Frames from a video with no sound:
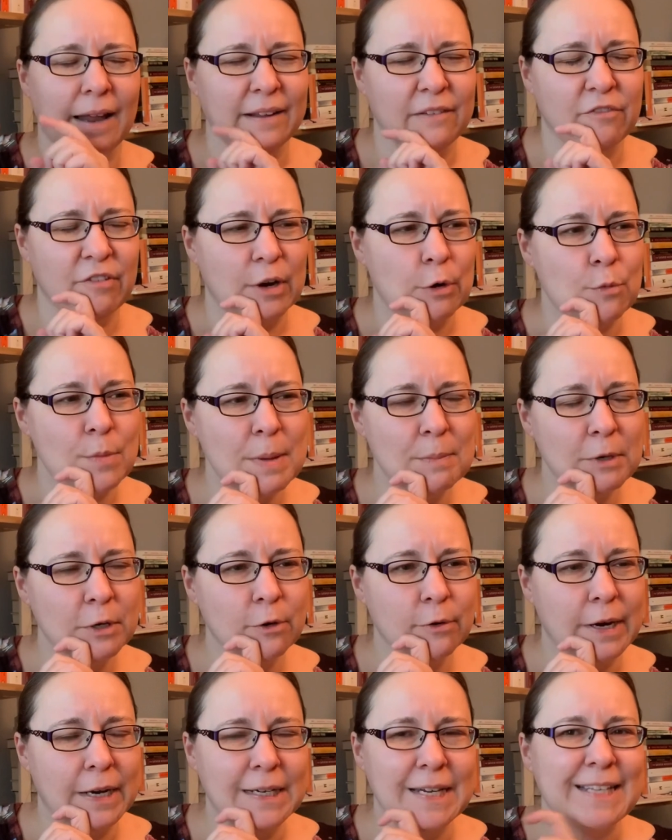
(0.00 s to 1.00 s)
If I remember
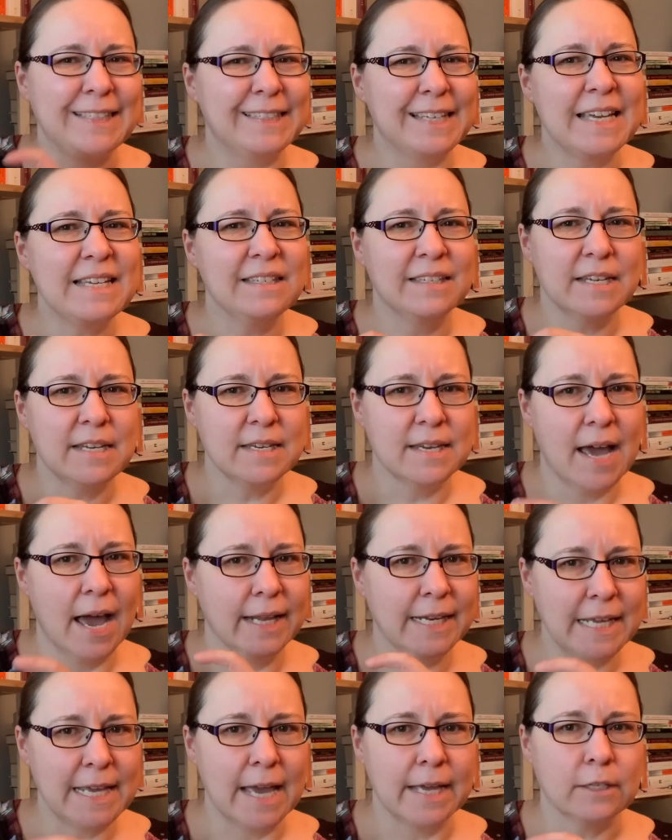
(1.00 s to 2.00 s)
correctly, it's
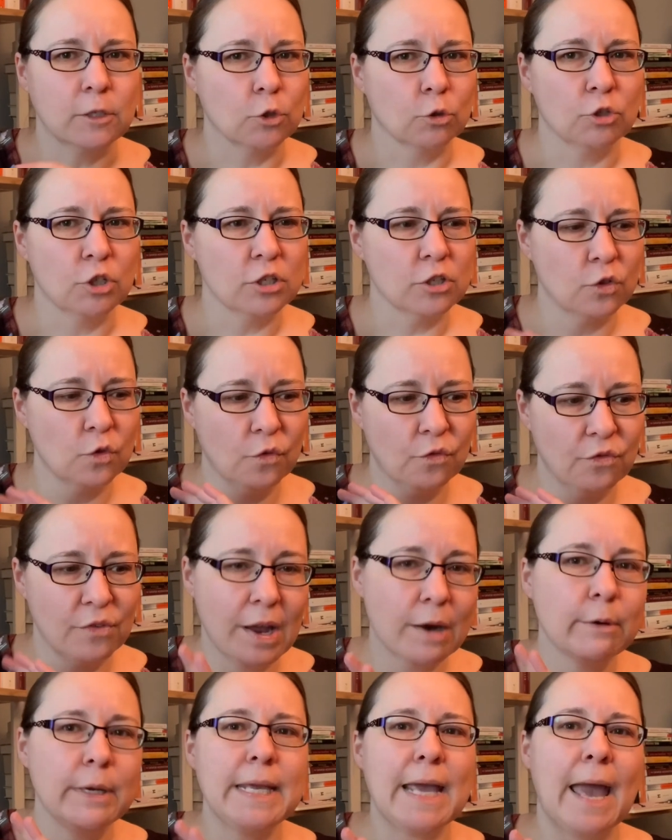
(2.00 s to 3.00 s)
1898, so just the
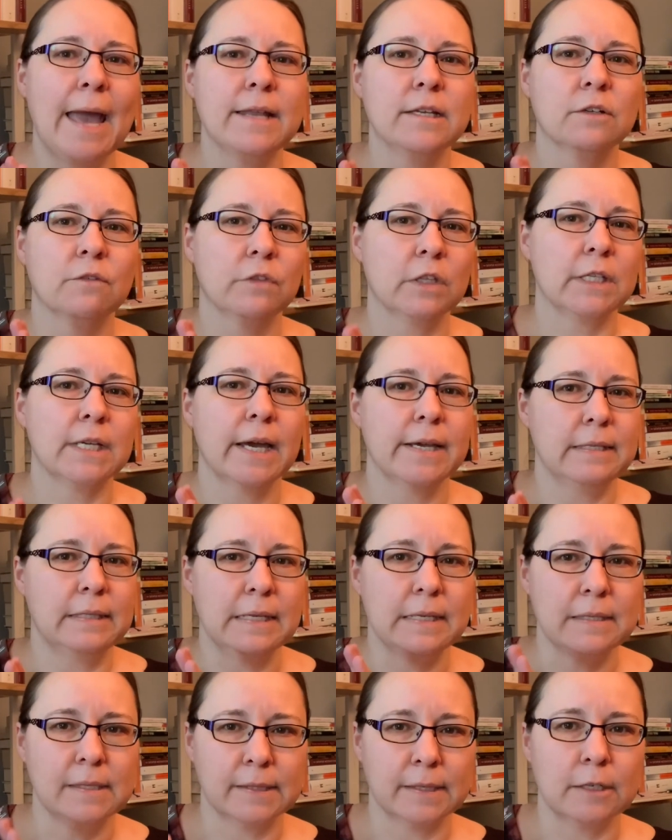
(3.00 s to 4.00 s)
very end of the
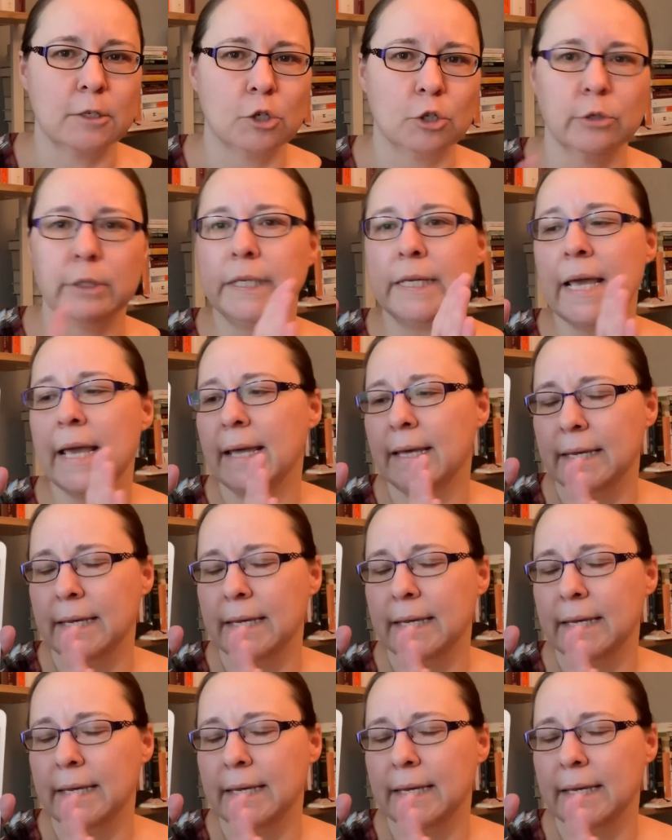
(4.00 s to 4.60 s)
19th century